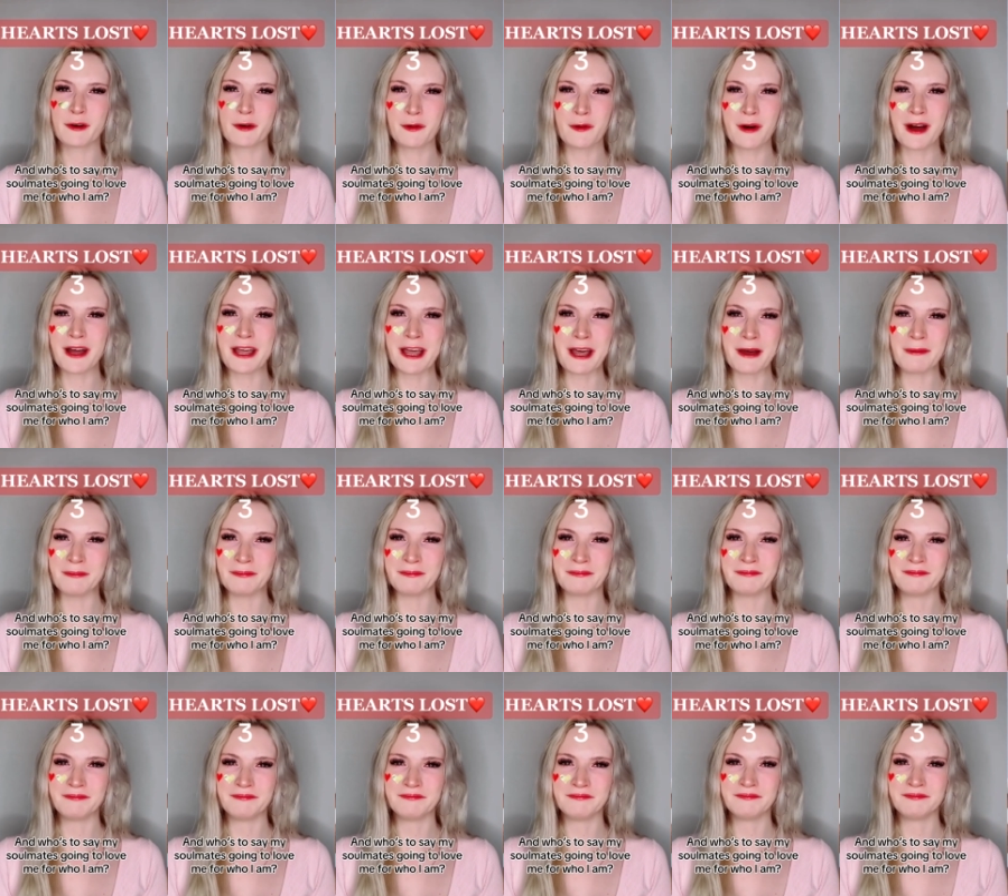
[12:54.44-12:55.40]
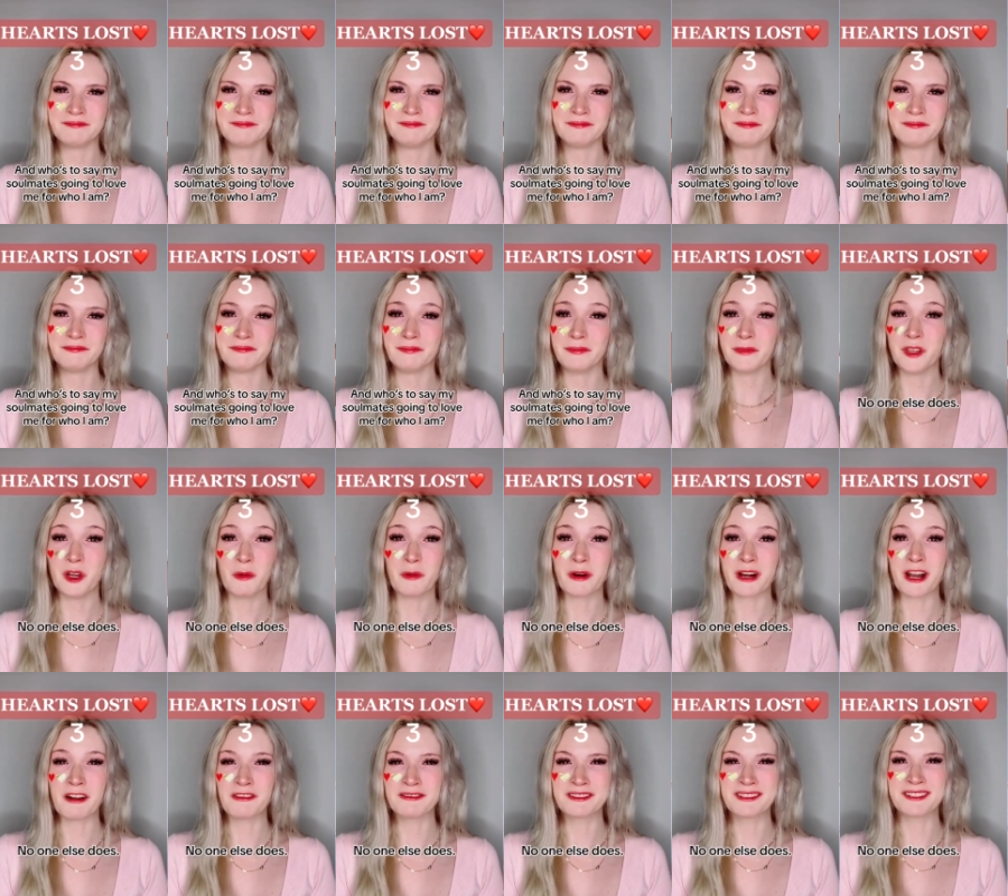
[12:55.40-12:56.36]
who I am? No one
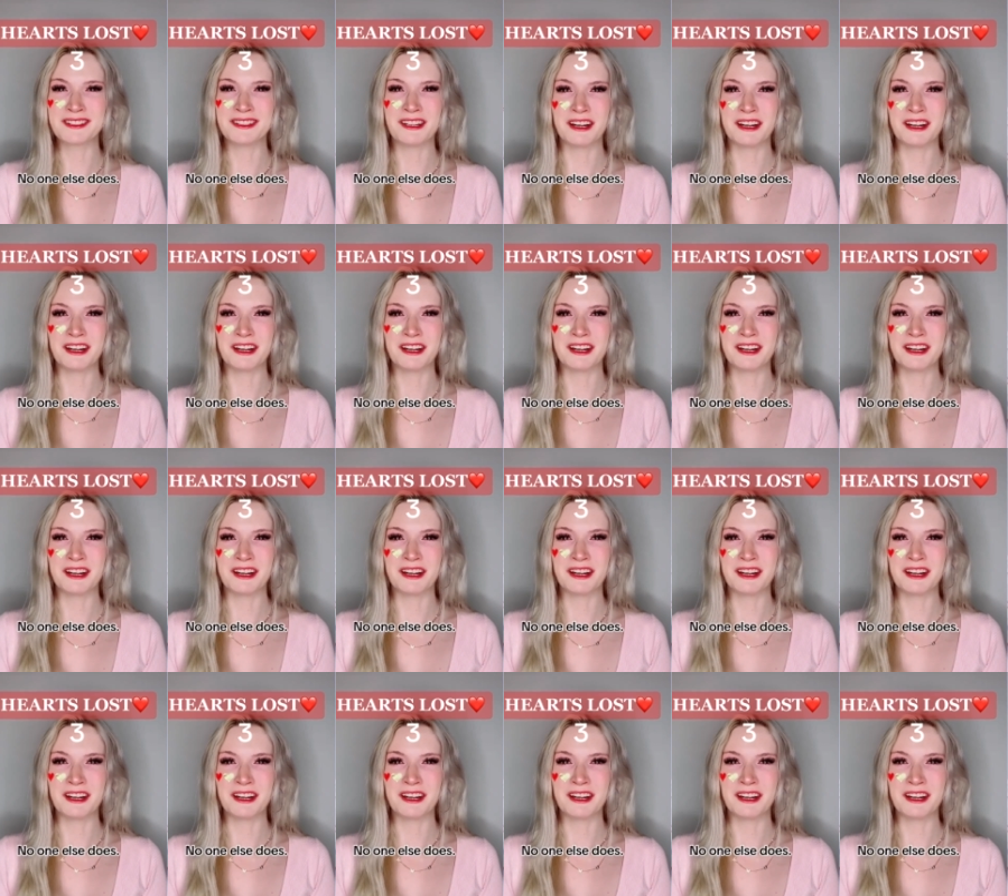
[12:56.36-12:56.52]
else